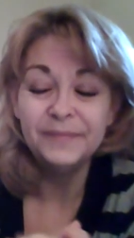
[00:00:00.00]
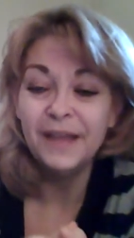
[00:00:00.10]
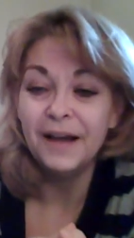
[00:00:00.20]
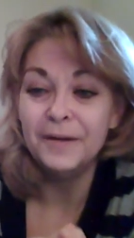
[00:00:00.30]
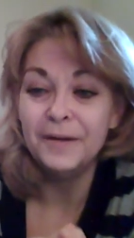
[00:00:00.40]

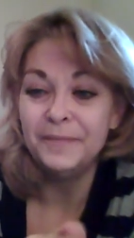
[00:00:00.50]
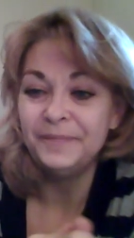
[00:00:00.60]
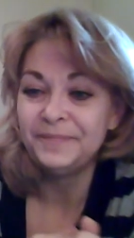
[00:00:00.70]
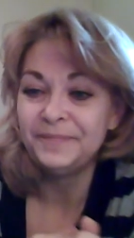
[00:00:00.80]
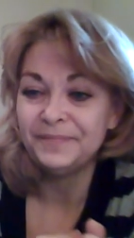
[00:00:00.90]
and uh,
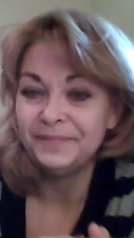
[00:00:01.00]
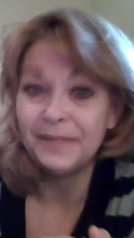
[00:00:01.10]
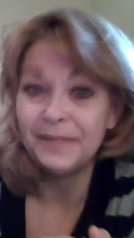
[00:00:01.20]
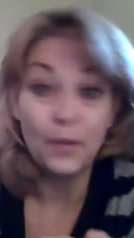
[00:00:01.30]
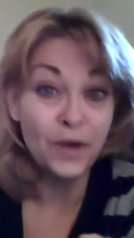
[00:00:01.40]

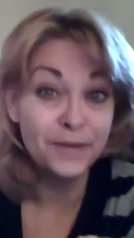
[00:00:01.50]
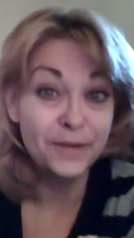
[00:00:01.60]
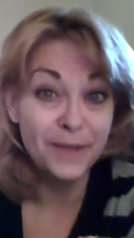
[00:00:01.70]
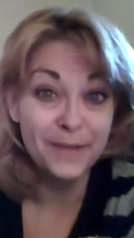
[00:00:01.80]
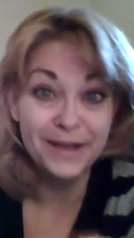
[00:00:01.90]
they wanted
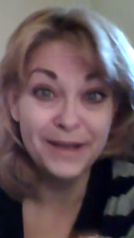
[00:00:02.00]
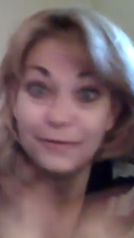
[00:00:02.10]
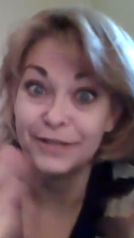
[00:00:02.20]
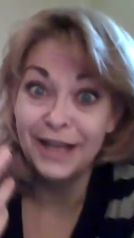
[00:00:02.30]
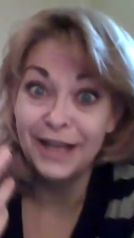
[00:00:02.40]
my money,
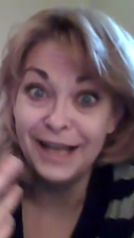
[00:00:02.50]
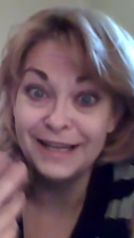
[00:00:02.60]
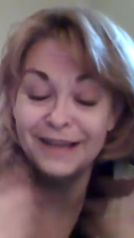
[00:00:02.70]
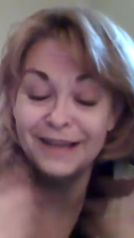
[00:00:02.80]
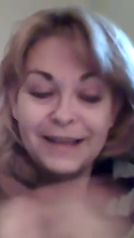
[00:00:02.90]
which I had
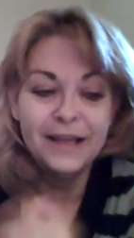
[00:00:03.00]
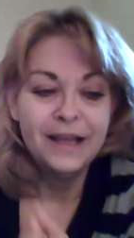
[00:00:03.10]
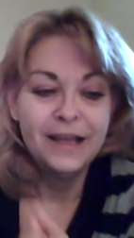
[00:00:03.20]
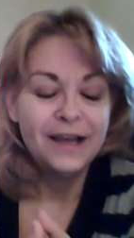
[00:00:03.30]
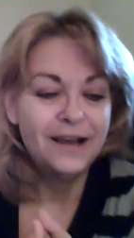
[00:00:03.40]
none.
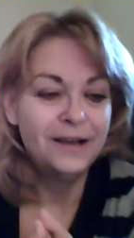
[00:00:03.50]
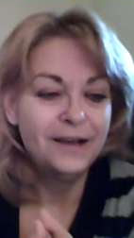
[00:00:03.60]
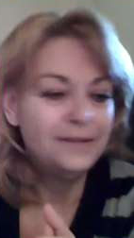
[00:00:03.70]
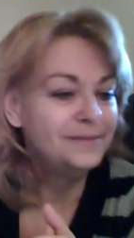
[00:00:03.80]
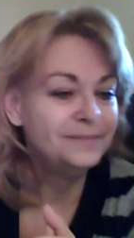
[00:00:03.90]

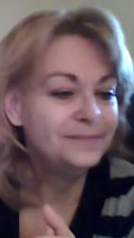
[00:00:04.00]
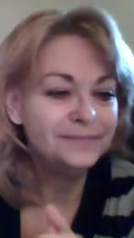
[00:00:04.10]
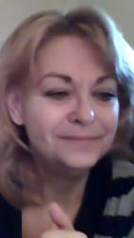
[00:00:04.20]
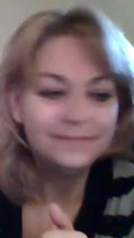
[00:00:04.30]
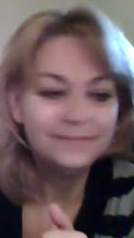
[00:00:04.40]
Uh,
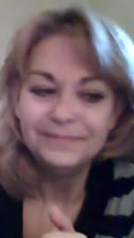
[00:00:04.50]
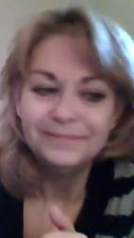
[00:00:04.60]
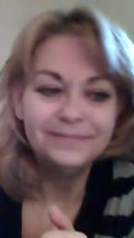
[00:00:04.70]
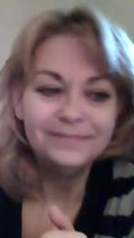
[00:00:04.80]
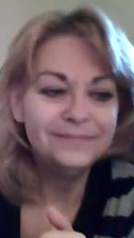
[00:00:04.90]

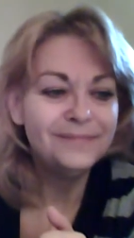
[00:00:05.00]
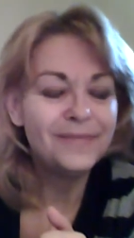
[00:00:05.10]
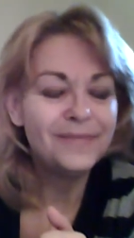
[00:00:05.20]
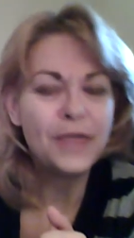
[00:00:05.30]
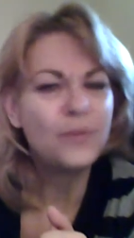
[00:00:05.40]

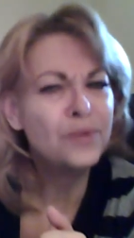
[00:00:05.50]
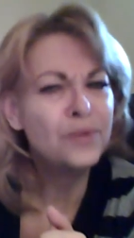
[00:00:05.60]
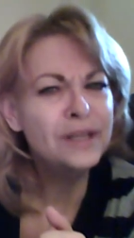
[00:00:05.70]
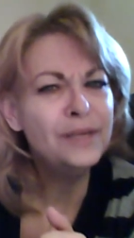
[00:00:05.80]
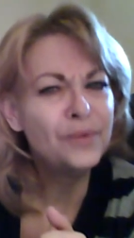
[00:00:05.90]
they
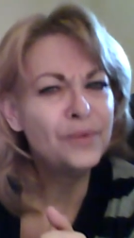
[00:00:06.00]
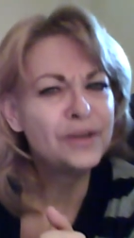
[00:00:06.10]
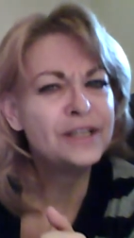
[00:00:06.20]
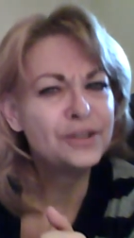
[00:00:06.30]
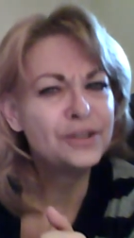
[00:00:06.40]
really were
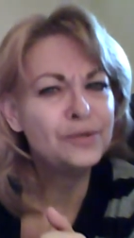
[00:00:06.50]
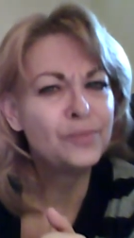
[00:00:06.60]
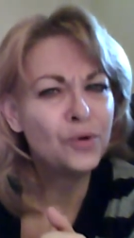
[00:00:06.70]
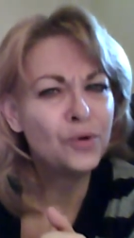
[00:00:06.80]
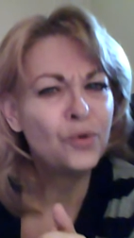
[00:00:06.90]
into
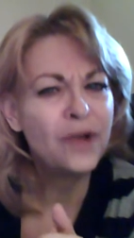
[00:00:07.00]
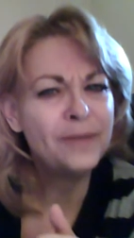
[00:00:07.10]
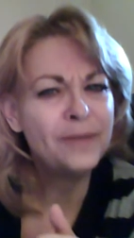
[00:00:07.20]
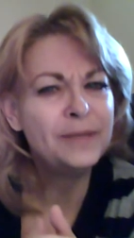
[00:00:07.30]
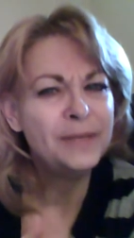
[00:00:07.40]

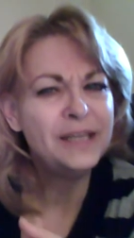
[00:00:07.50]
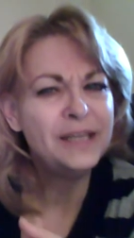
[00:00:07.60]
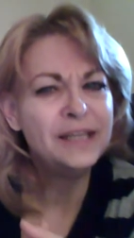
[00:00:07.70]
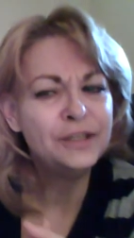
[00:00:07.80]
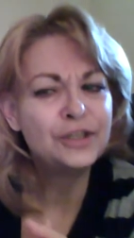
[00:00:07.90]
programming
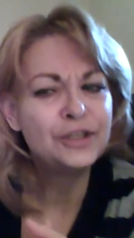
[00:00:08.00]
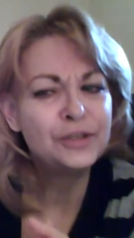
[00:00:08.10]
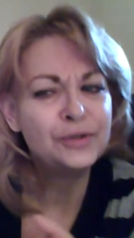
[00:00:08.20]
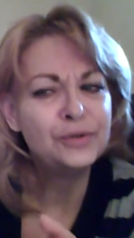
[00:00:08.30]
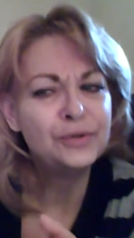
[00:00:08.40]
me
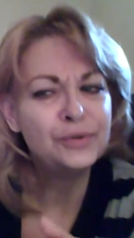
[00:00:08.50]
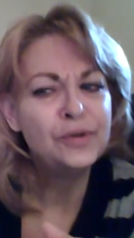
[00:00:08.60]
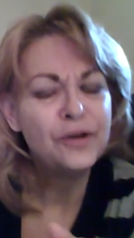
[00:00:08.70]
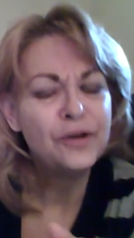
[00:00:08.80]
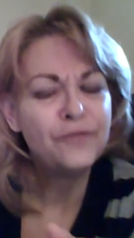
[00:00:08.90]
into
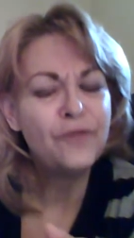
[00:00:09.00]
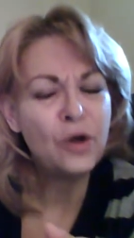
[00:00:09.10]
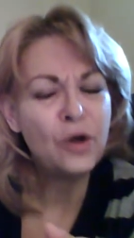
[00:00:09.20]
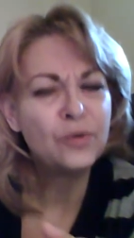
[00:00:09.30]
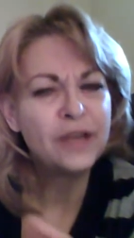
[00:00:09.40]

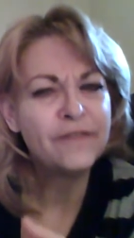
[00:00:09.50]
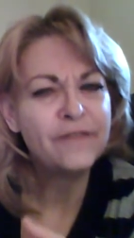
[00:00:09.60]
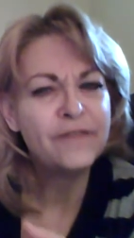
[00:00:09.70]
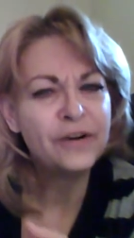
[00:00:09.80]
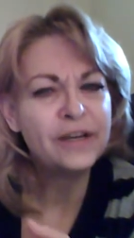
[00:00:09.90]
following a
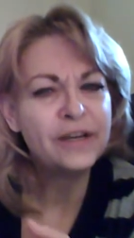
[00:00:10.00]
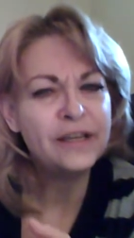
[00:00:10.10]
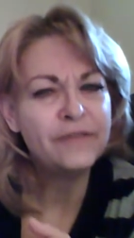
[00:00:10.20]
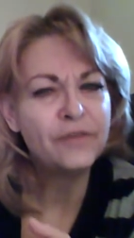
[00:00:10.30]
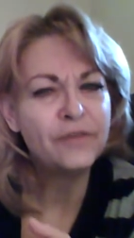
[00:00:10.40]
very
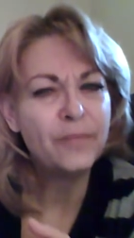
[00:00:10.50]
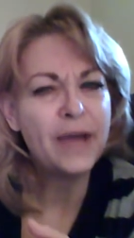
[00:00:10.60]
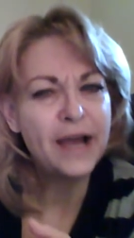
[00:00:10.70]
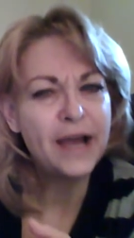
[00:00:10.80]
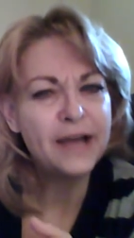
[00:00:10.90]
evil
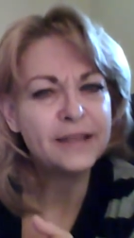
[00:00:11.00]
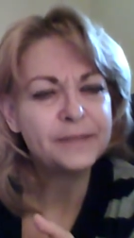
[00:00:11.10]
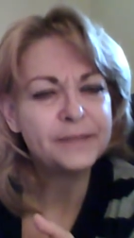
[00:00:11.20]
path,